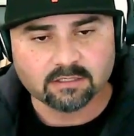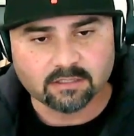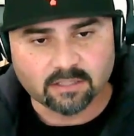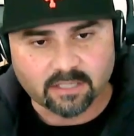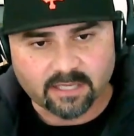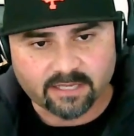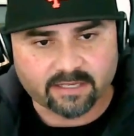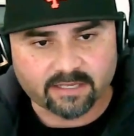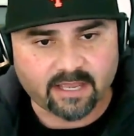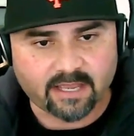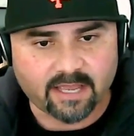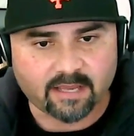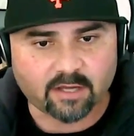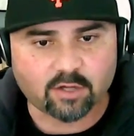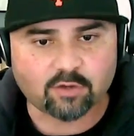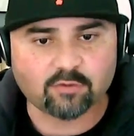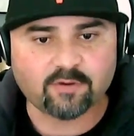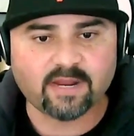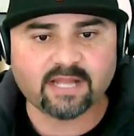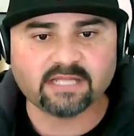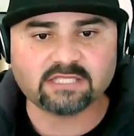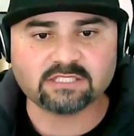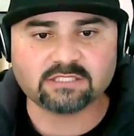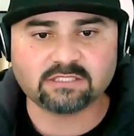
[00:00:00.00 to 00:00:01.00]
It
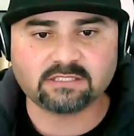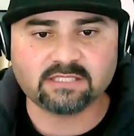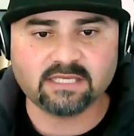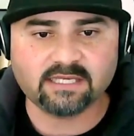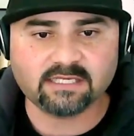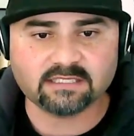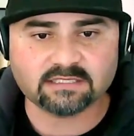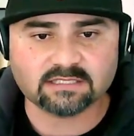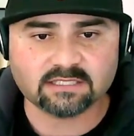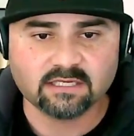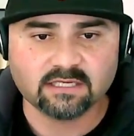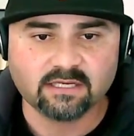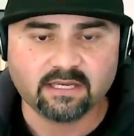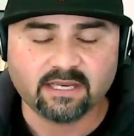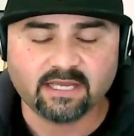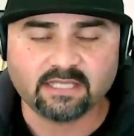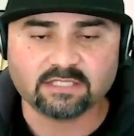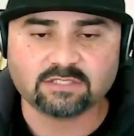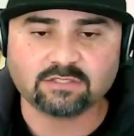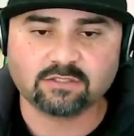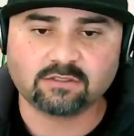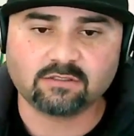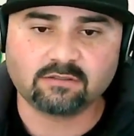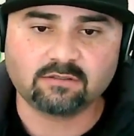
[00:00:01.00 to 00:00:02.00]
creates things,
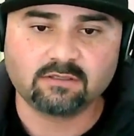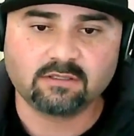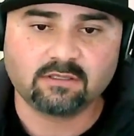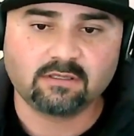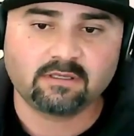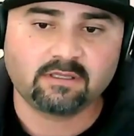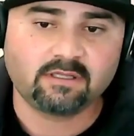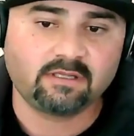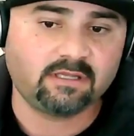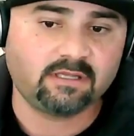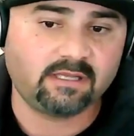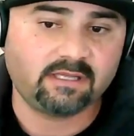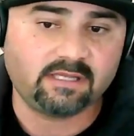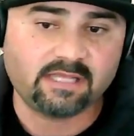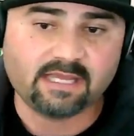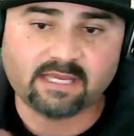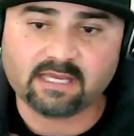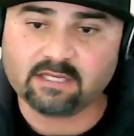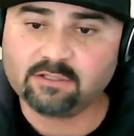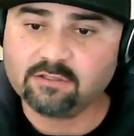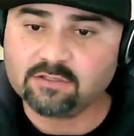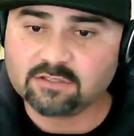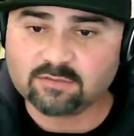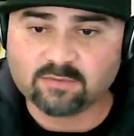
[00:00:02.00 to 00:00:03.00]
and so they
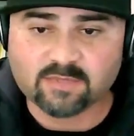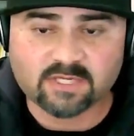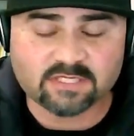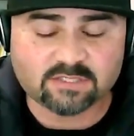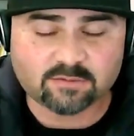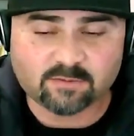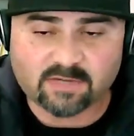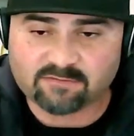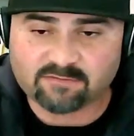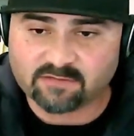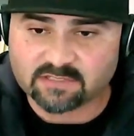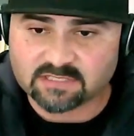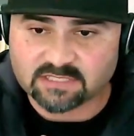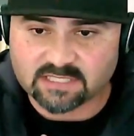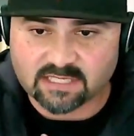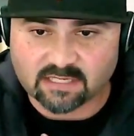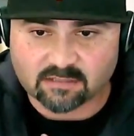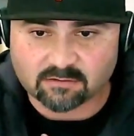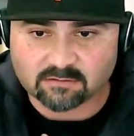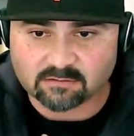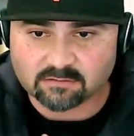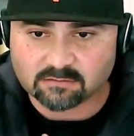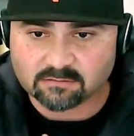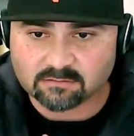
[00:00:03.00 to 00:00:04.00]
can use me as a reference
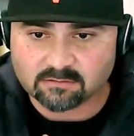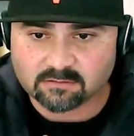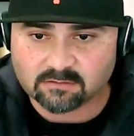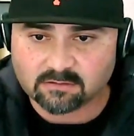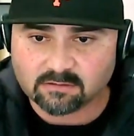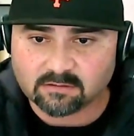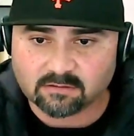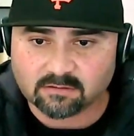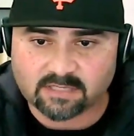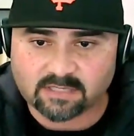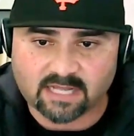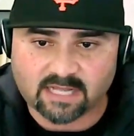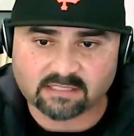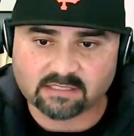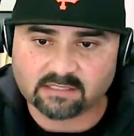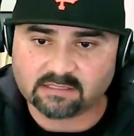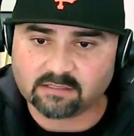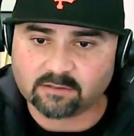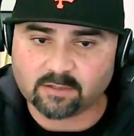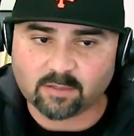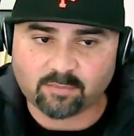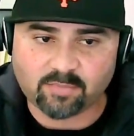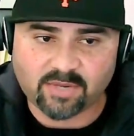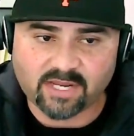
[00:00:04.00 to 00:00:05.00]
now. Not that
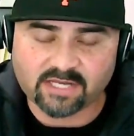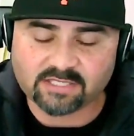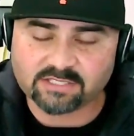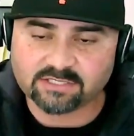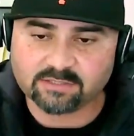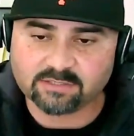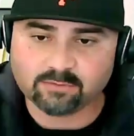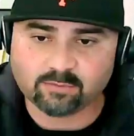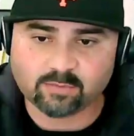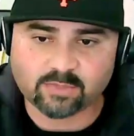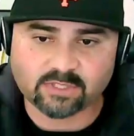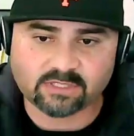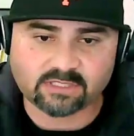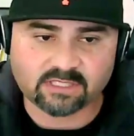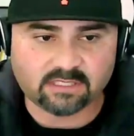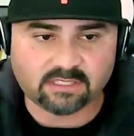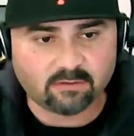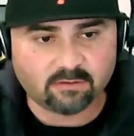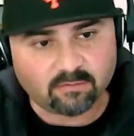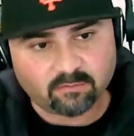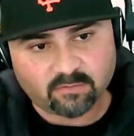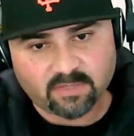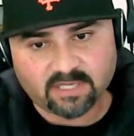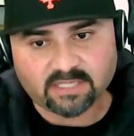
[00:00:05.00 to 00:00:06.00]
they're a patient, but that they
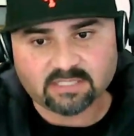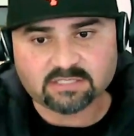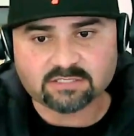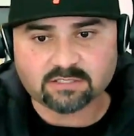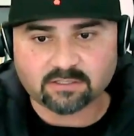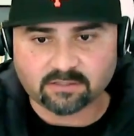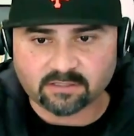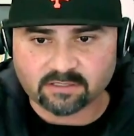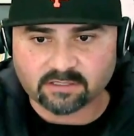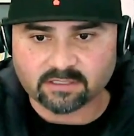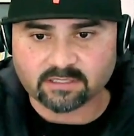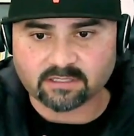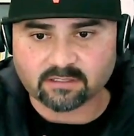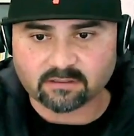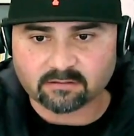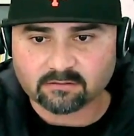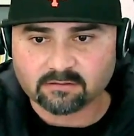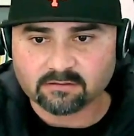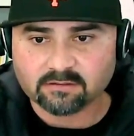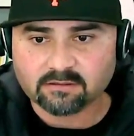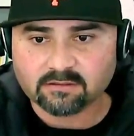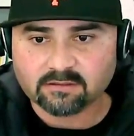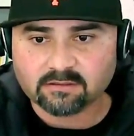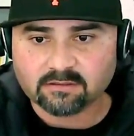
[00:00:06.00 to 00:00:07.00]
were interning here.
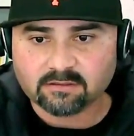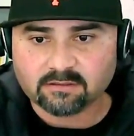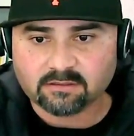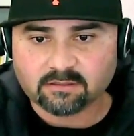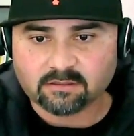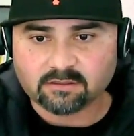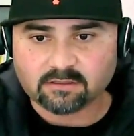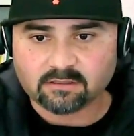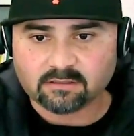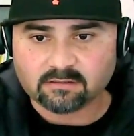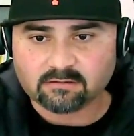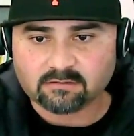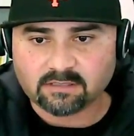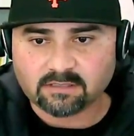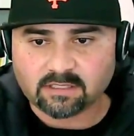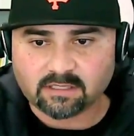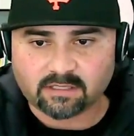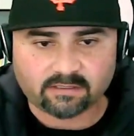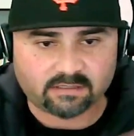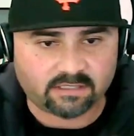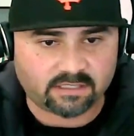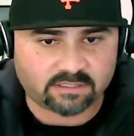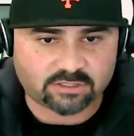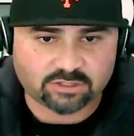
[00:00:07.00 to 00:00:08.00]
You know,
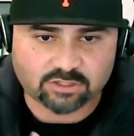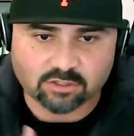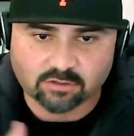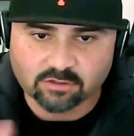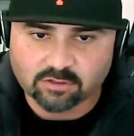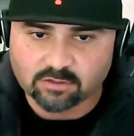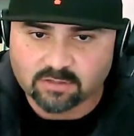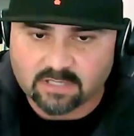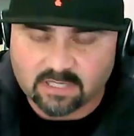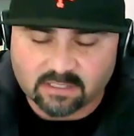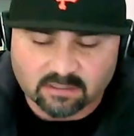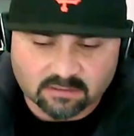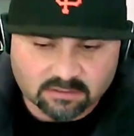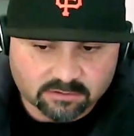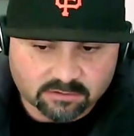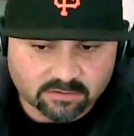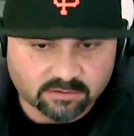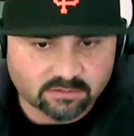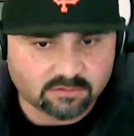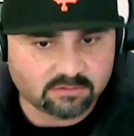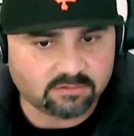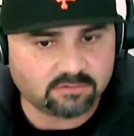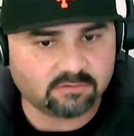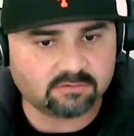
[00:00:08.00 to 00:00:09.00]
I show you how to do
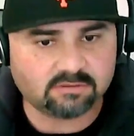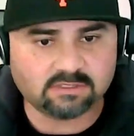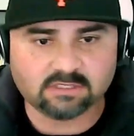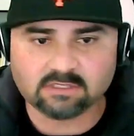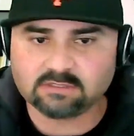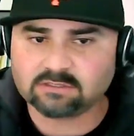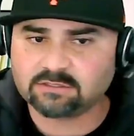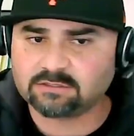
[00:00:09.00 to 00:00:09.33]
it. You do good.